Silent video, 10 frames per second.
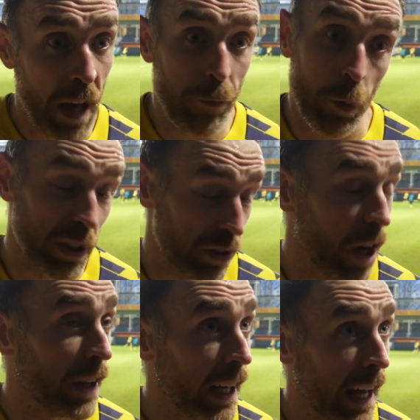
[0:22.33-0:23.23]
I thought we
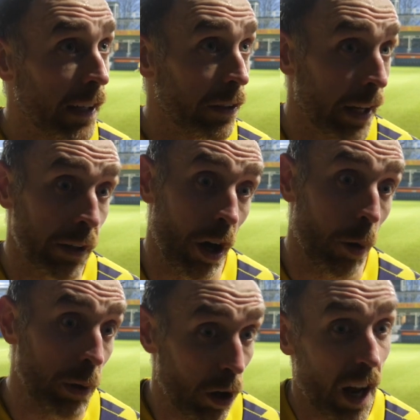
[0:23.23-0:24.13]
deserved it in the end, and uh,
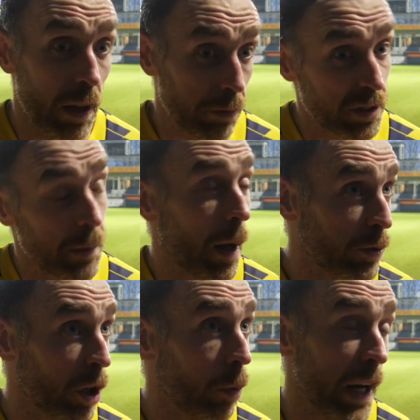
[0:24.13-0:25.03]
we looked like the team that
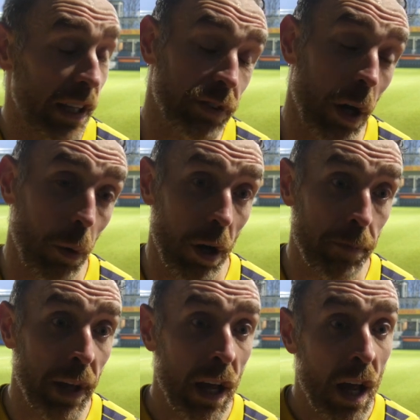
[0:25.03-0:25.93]
was going to win it. So um,